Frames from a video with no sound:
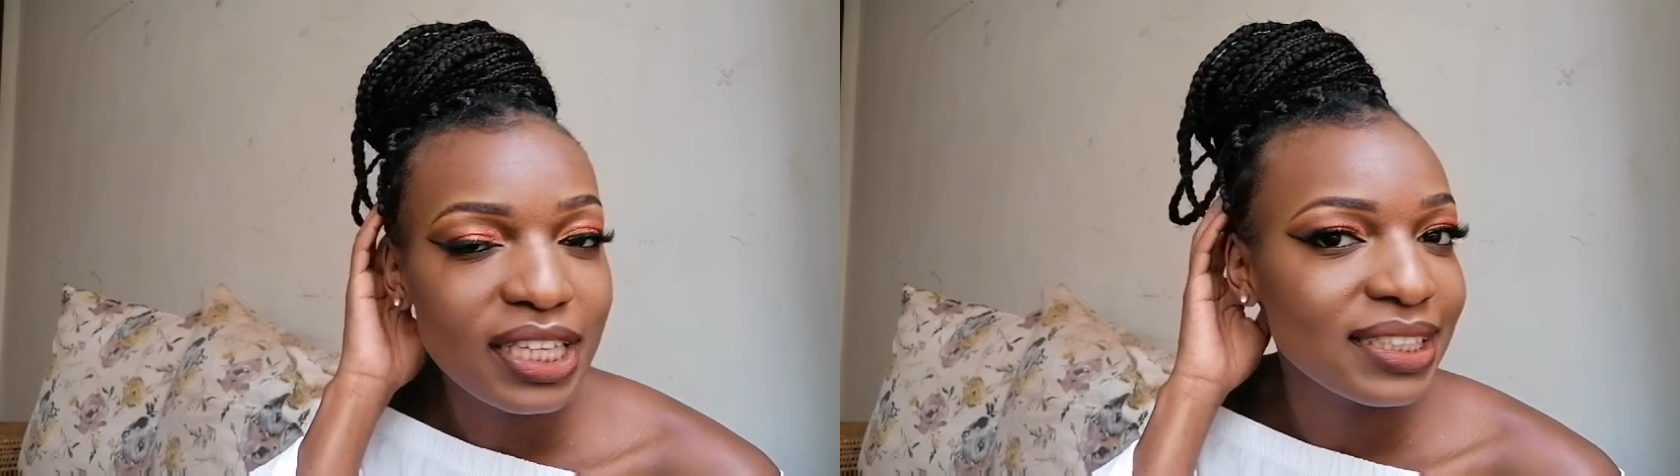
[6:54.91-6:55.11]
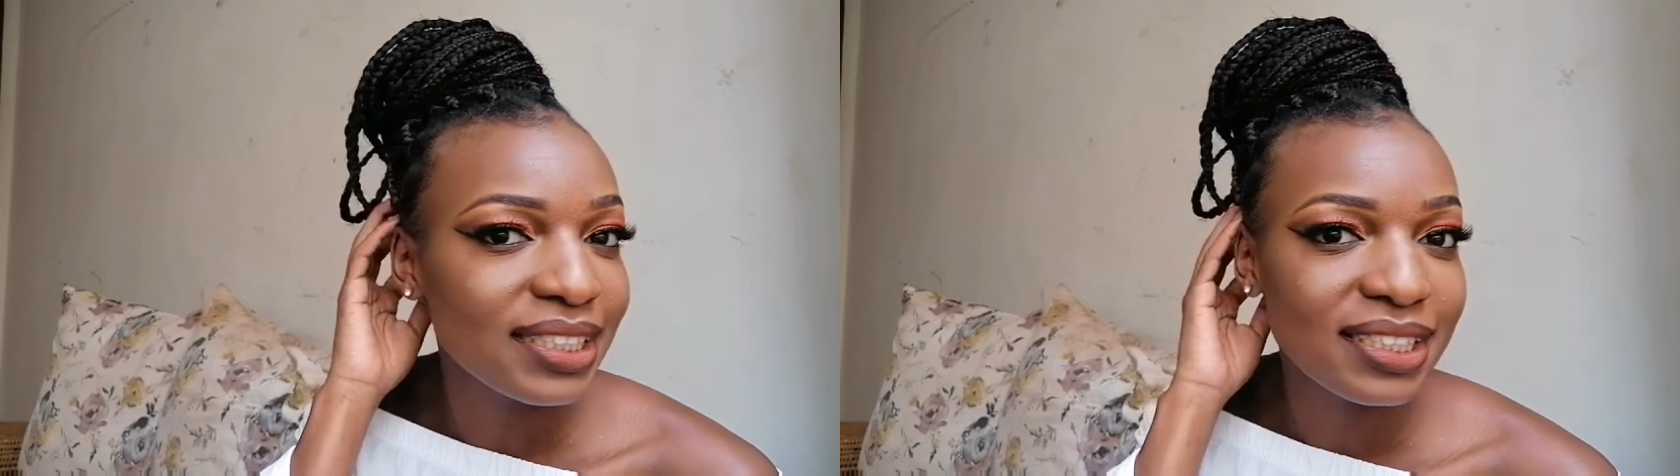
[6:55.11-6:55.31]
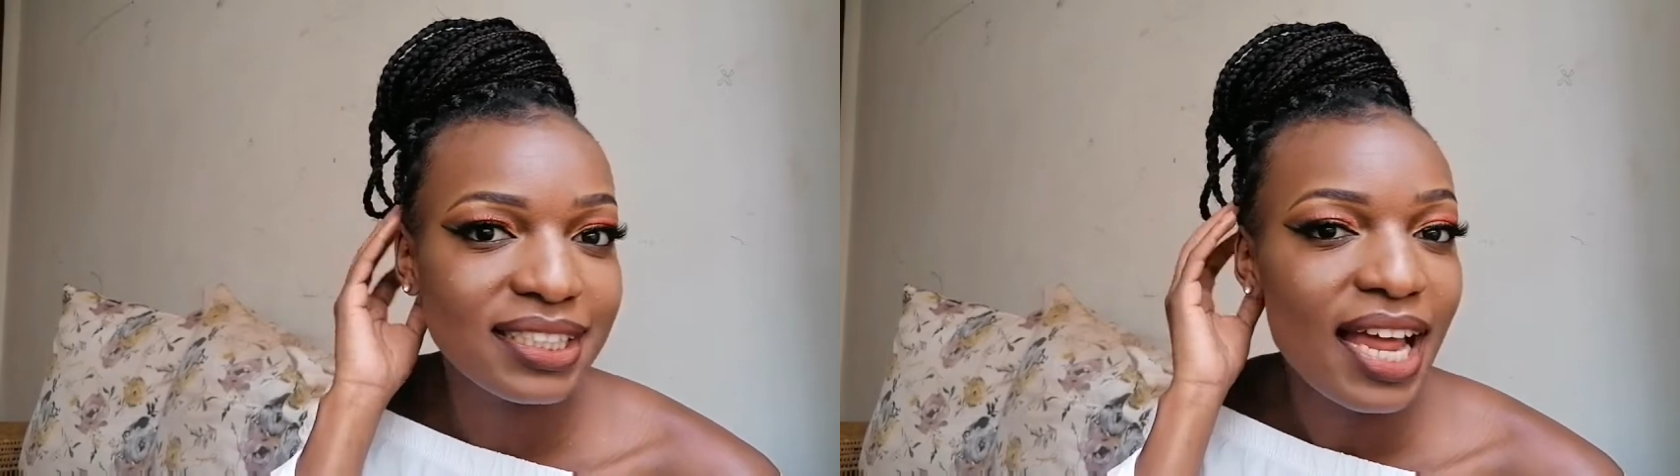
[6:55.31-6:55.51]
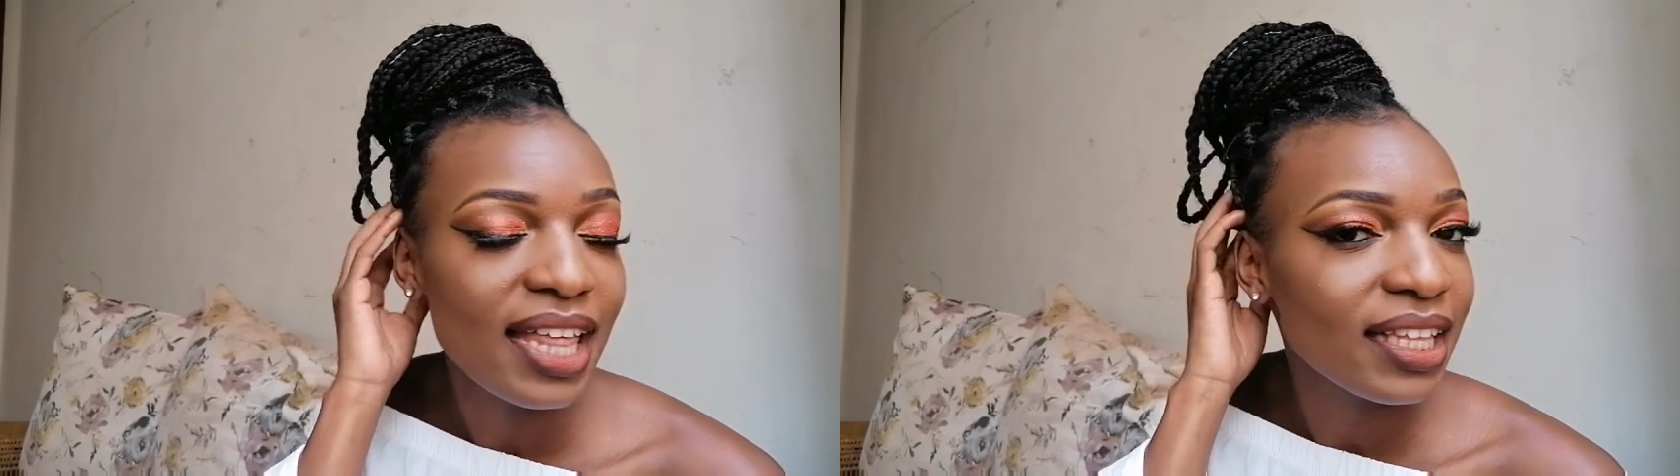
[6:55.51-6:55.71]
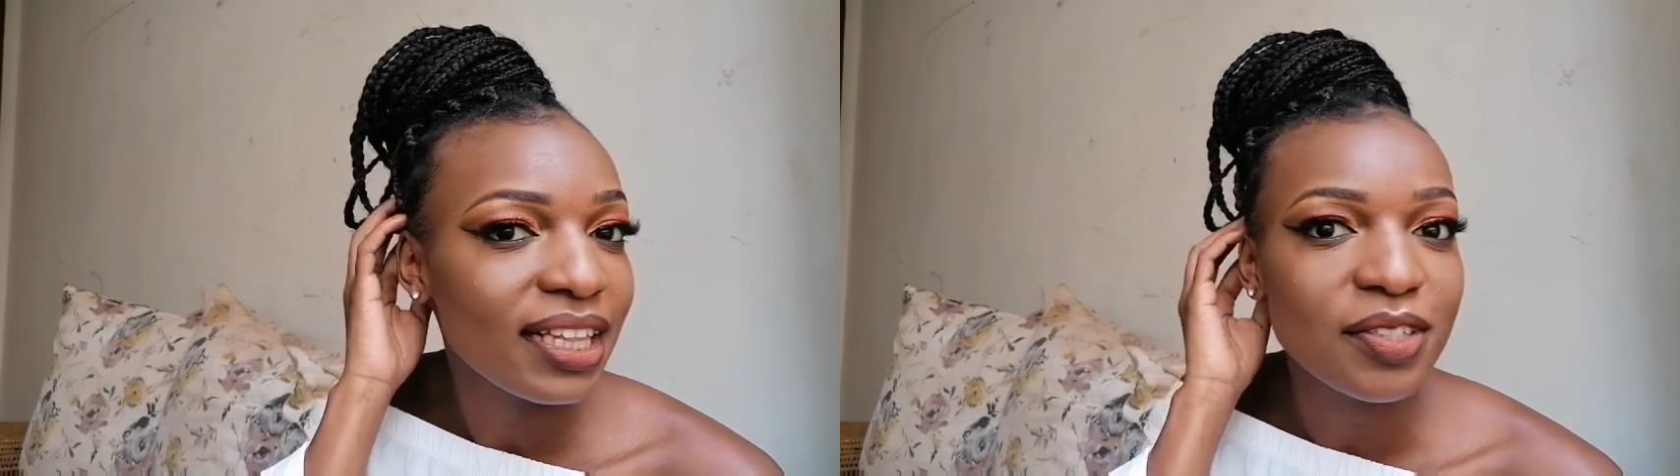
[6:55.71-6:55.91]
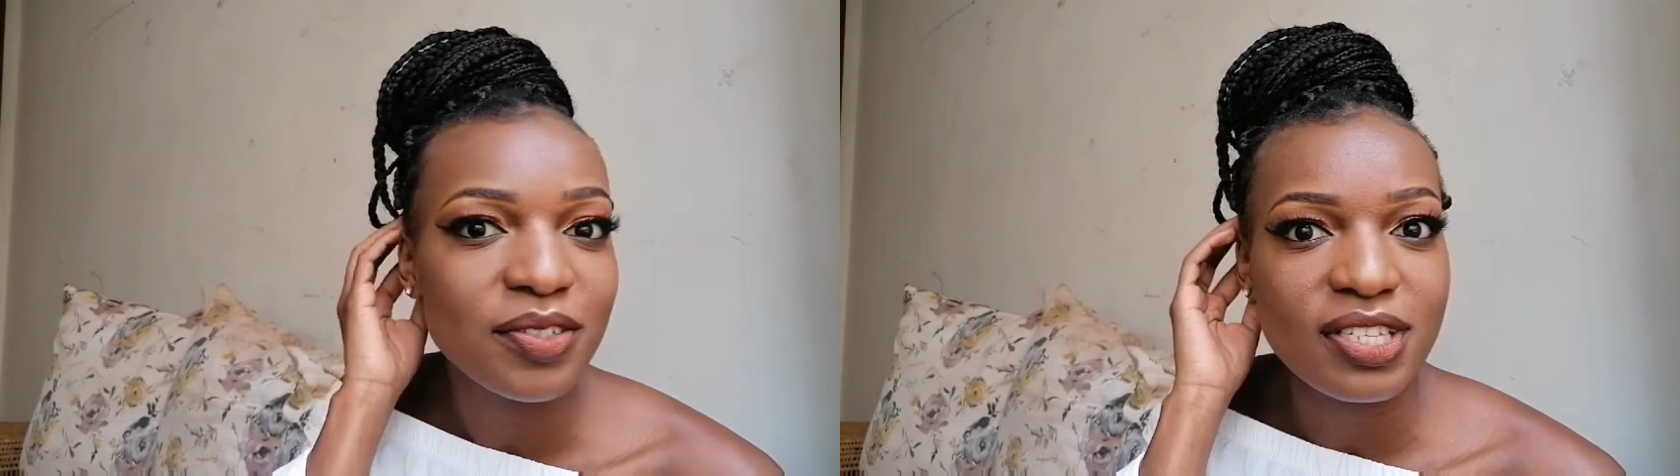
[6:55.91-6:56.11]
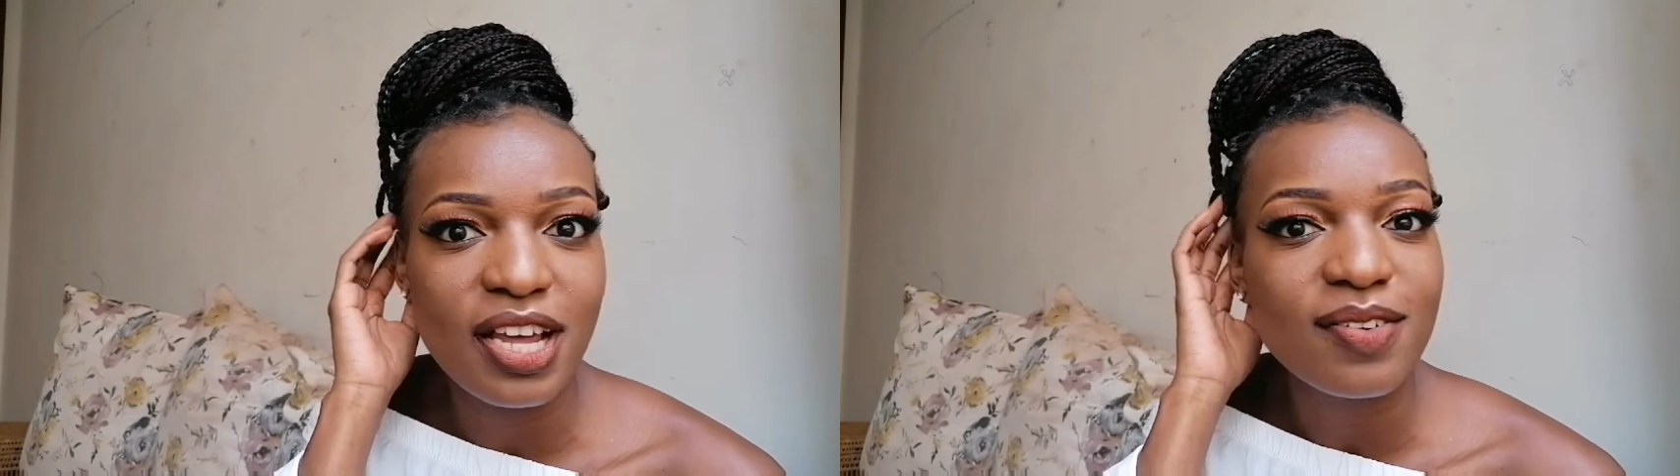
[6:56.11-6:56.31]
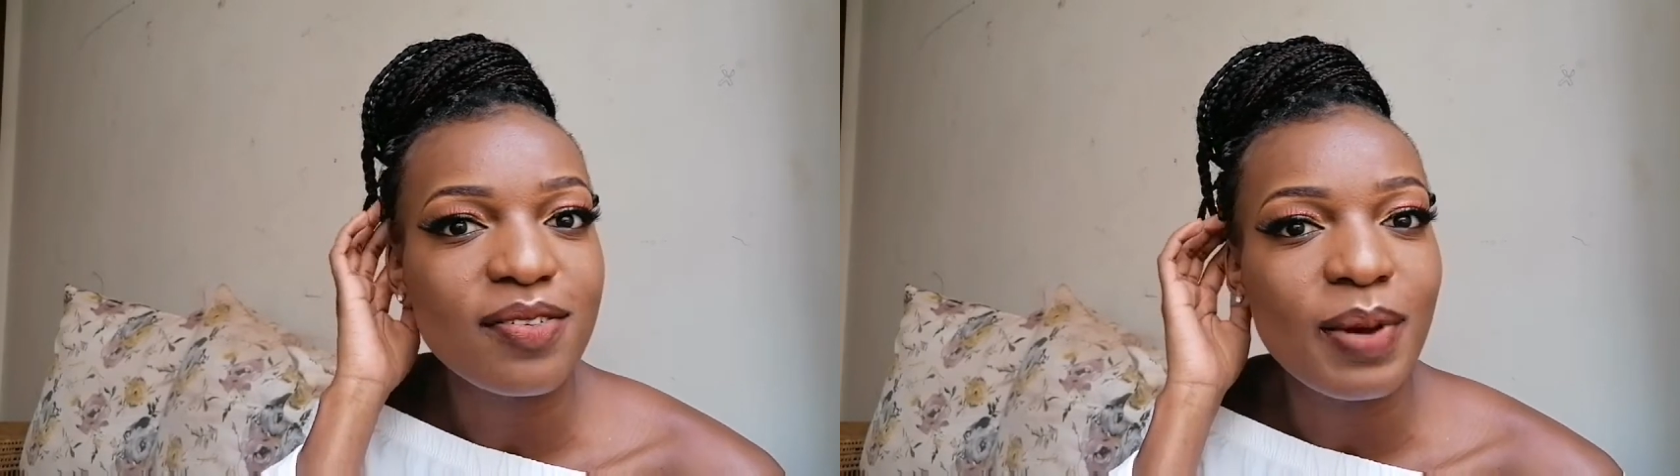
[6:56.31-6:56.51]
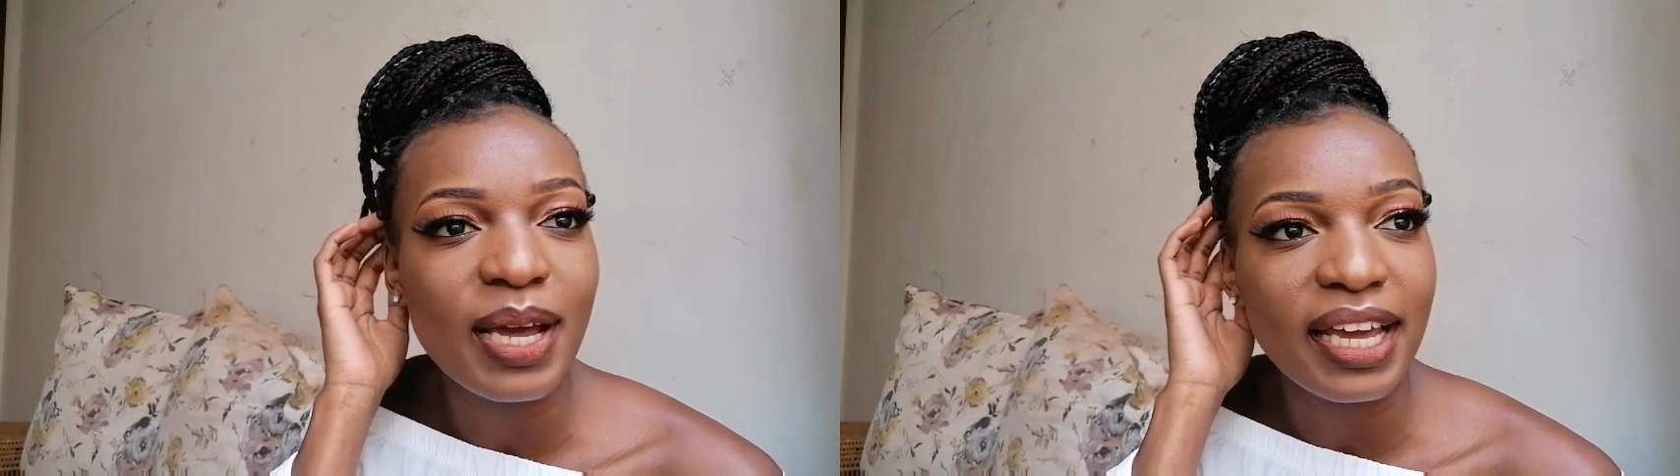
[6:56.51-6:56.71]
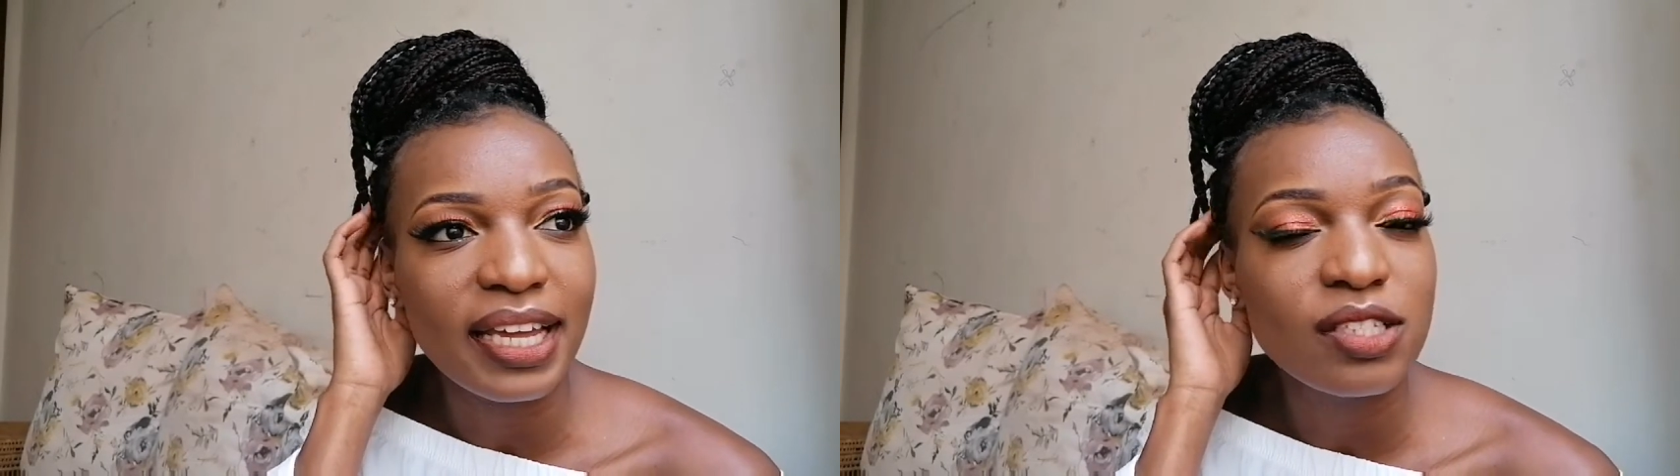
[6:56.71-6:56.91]
there's nothing that was done on
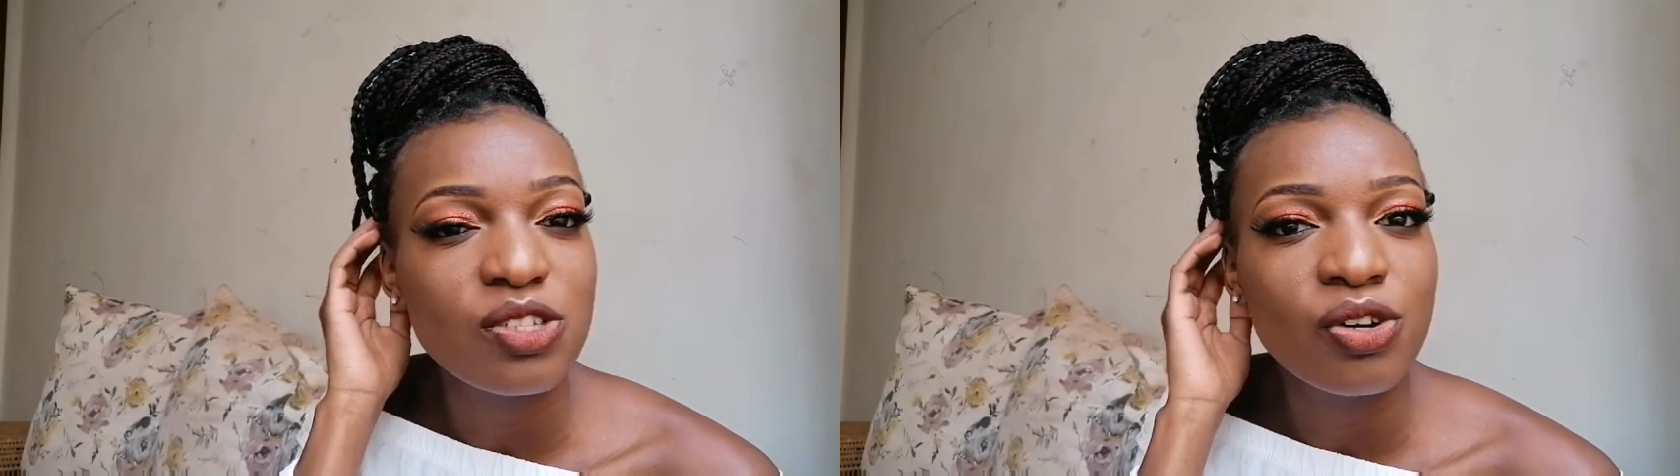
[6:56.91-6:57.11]
my head.